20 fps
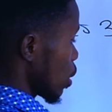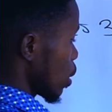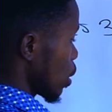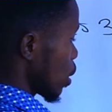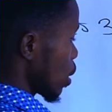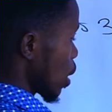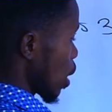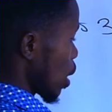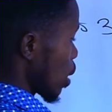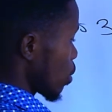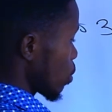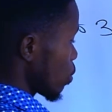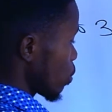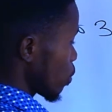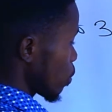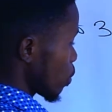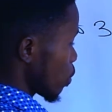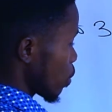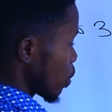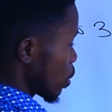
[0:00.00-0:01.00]
Now
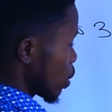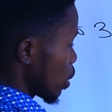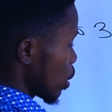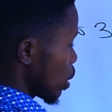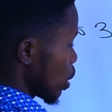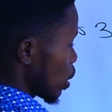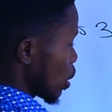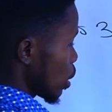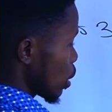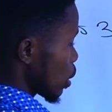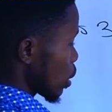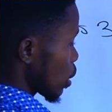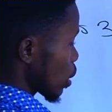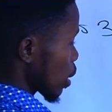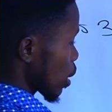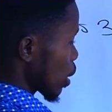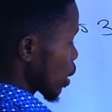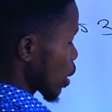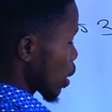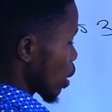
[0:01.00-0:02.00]

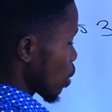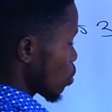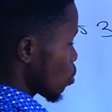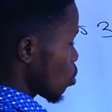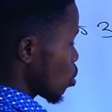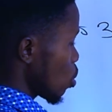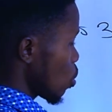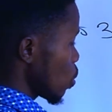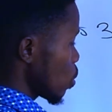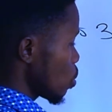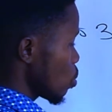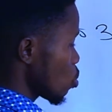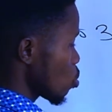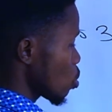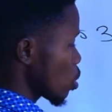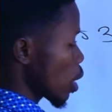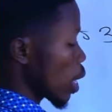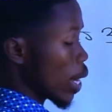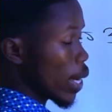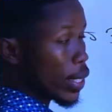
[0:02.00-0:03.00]
3 can go into
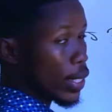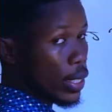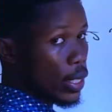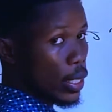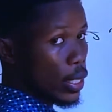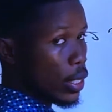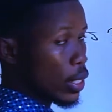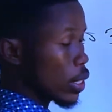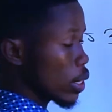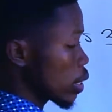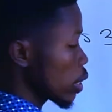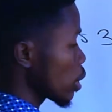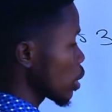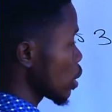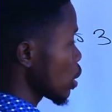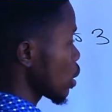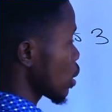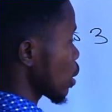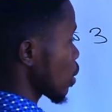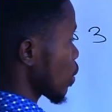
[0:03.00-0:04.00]
9
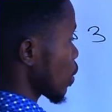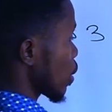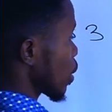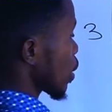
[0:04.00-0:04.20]
3